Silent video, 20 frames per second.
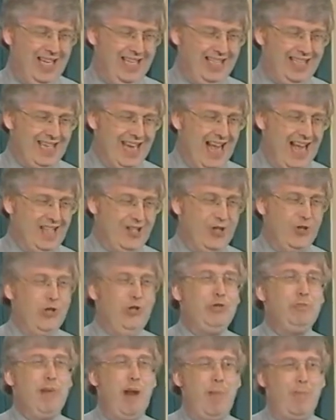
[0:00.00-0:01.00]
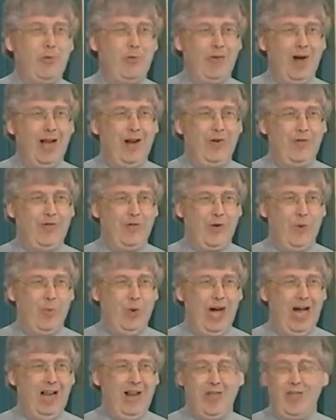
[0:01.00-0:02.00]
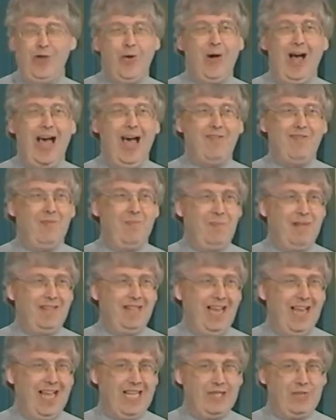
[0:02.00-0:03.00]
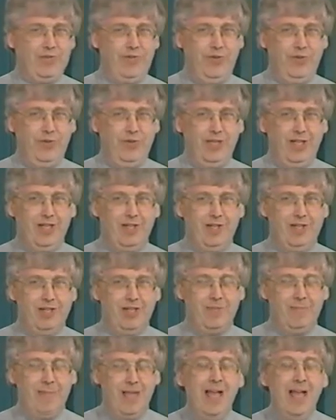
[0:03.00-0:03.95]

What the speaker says: as a newspaper writer for a while, although I haven't been the last few years.